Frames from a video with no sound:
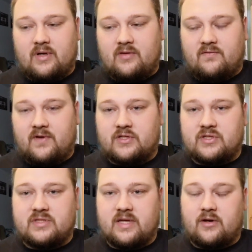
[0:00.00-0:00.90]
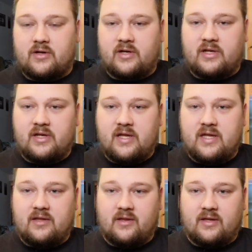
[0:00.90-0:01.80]
infections that are going to need
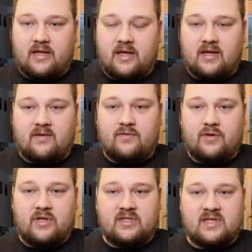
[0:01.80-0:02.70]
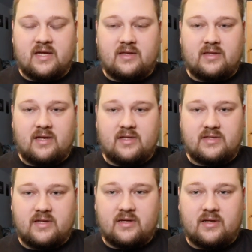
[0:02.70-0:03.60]
heat, like ick, if you get a tank that has
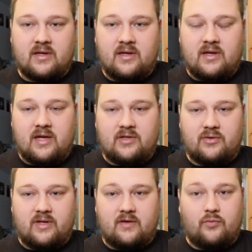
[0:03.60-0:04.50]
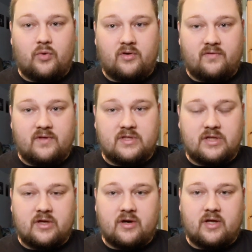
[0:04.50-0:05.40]
ick and you only have one fish
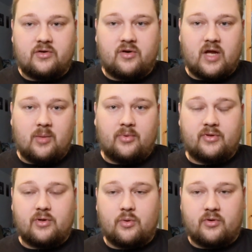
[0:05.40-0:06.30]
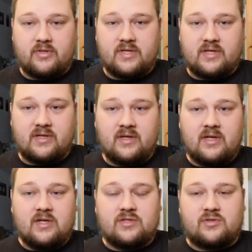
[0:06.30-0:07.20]
in there and you're able to quarantine it,
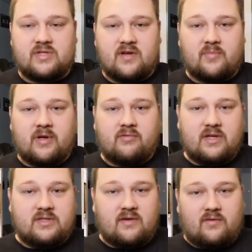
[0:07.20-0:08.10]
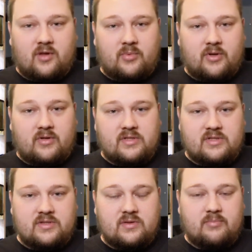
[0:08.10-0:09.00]
so say if my red devil up here,
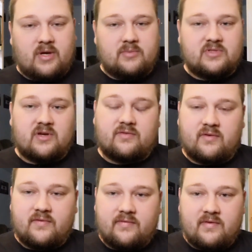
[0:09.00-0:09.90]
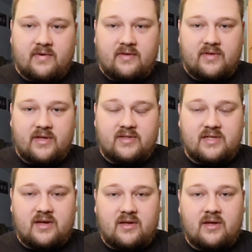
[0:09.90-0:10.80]
he's by himself in a 55-gallon
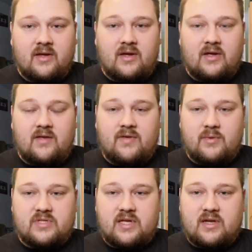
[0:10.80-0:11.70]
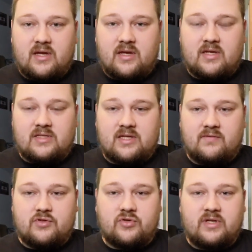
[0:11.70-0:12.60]
tank, if he was to get ick, instead
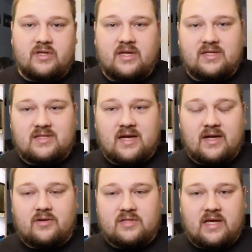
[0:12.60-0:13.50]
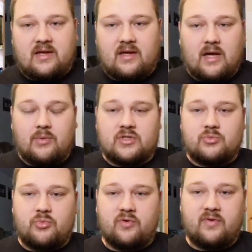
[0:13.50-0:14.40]
of treating the entire tank, I would
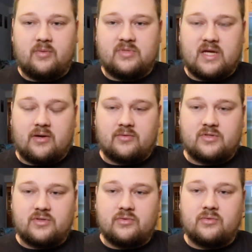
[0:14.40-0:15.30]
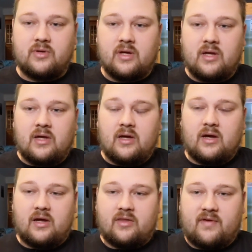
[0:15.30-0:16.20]
just move him down to
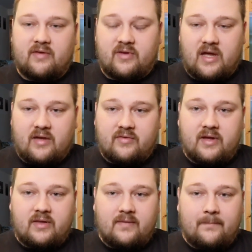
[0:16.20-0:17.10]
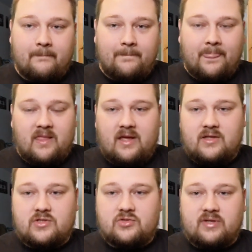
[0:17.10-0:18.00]
the 5.5-gallon
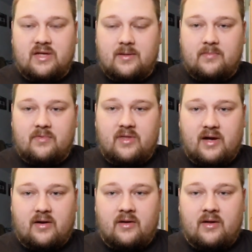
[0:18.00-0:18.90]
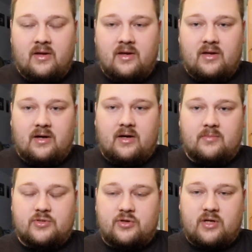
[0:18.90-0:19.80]
and treat him there.
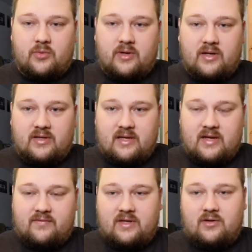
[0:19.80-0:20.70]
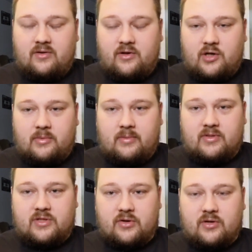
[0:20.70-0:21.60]
So you're going to want to have a heater that you're going to be able
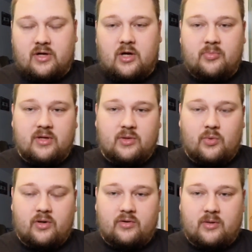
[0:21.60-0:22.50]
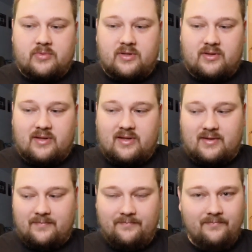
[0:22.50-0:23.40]
to turn up, get the water up to like
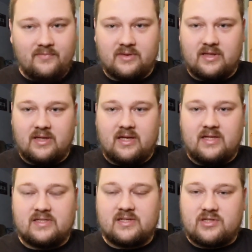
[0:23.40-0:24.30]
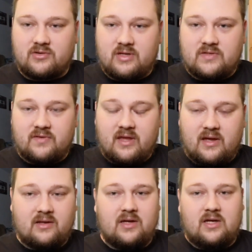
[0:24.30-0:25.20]
86 degrees for
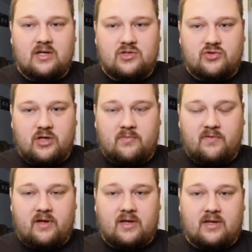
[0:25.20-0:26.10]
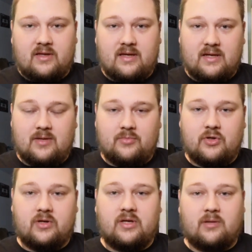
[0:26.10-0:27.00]
that, treat him for ick, get him
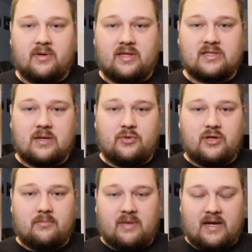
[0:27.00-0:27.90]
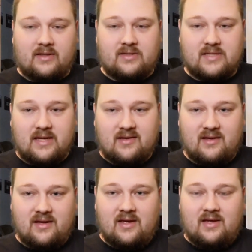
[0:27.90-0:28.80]
good, and by the time you get him back in the tank,
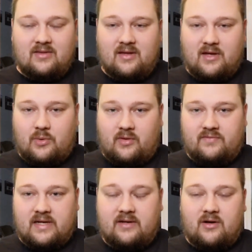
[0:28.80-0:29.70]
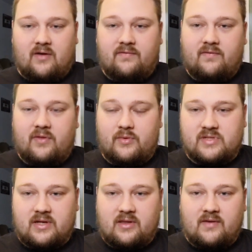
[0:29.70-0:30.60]
the ick will have died off if there was
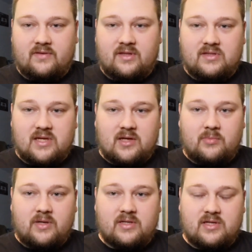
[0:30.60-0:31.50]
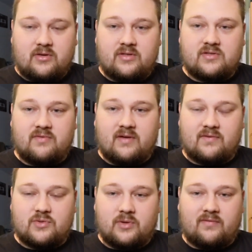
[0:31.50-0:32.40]
any left in the tank, because they only survive
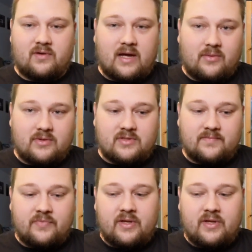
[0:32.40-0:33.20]
for 24 hours.